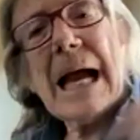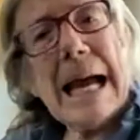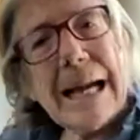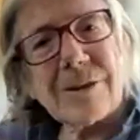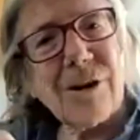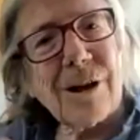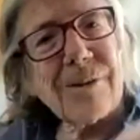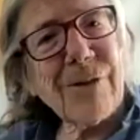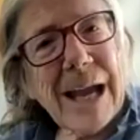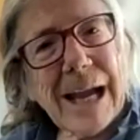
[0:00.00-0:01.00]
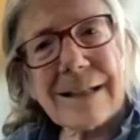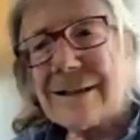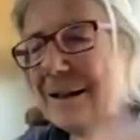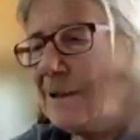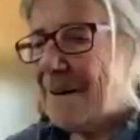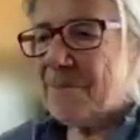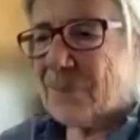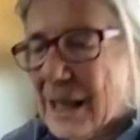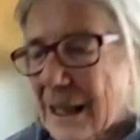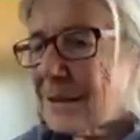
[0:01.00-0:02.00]
Act on fact.
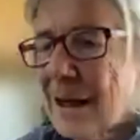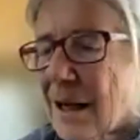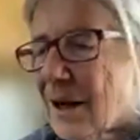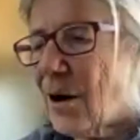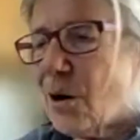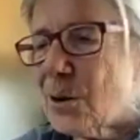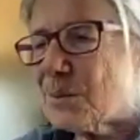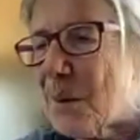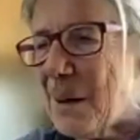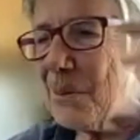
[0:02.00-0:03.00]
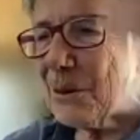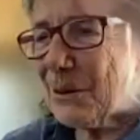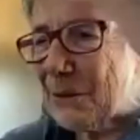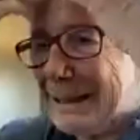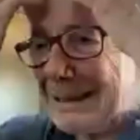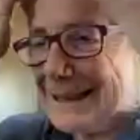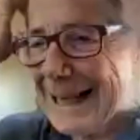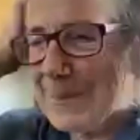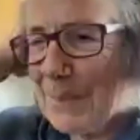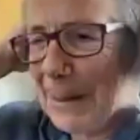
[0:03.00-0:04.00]
It's not always popular these
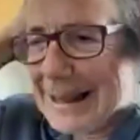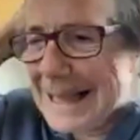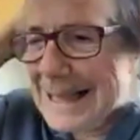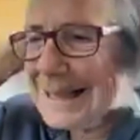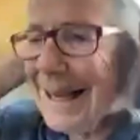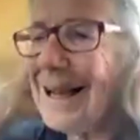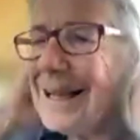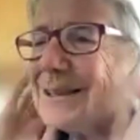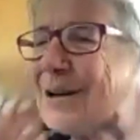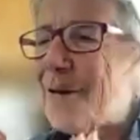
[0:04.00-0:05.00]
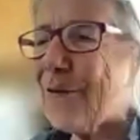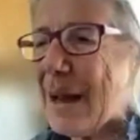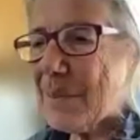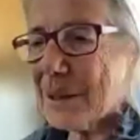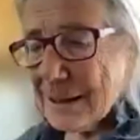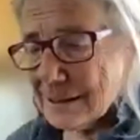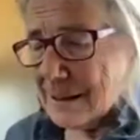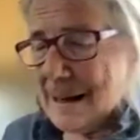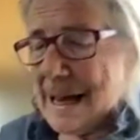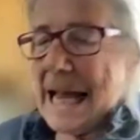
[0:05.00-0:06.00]
days, but these guys are fabulous
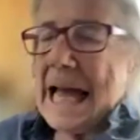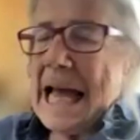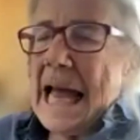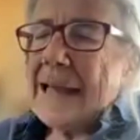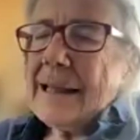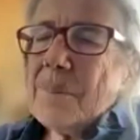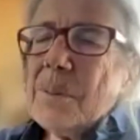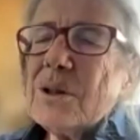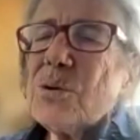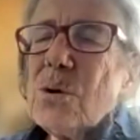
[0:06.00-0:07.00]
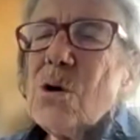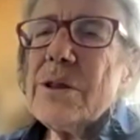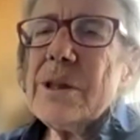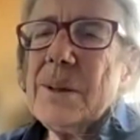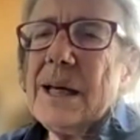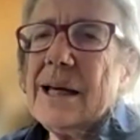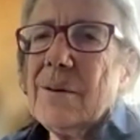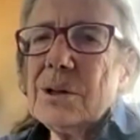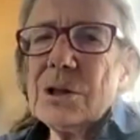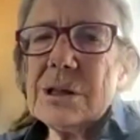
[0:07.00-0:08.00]
and they patrol the bay,
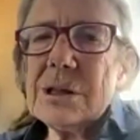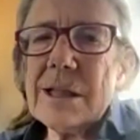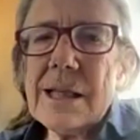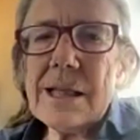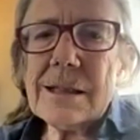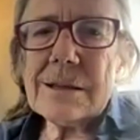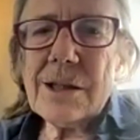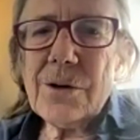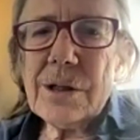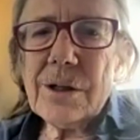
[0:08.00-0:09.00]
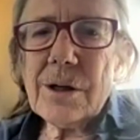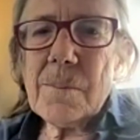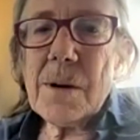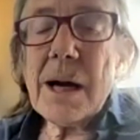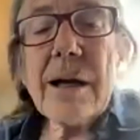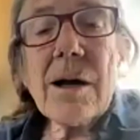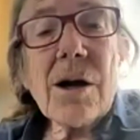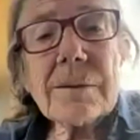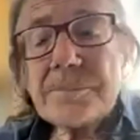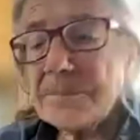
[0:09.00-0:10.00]
which is a thing that's near and dear to my heart
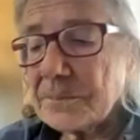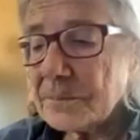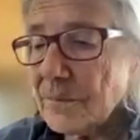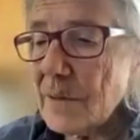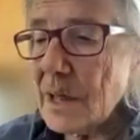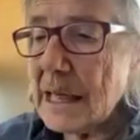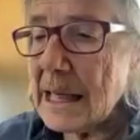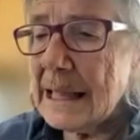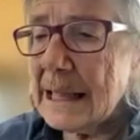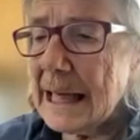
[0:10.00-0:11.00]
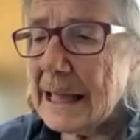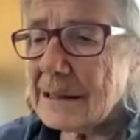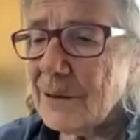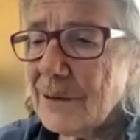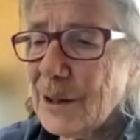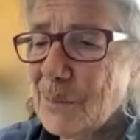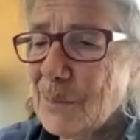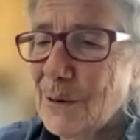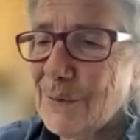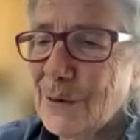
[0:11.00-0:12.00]
in the activity
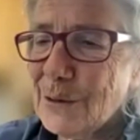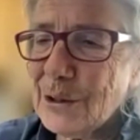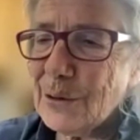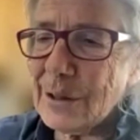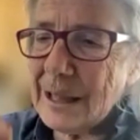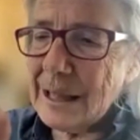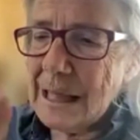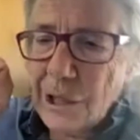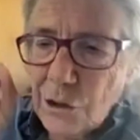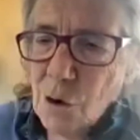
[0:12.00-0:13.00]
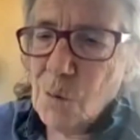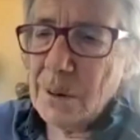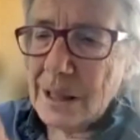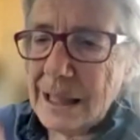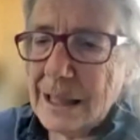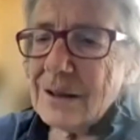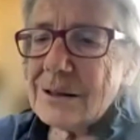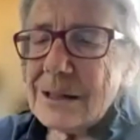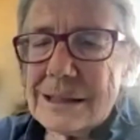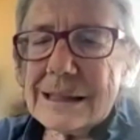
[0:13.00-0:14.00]
portfolio that nobody
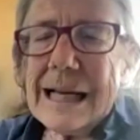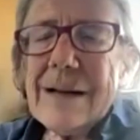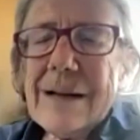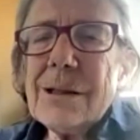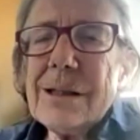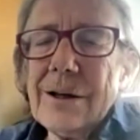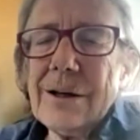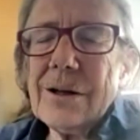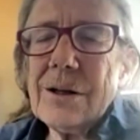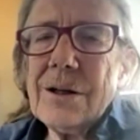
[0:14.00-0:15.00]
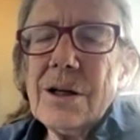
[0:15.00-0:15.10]
else is out there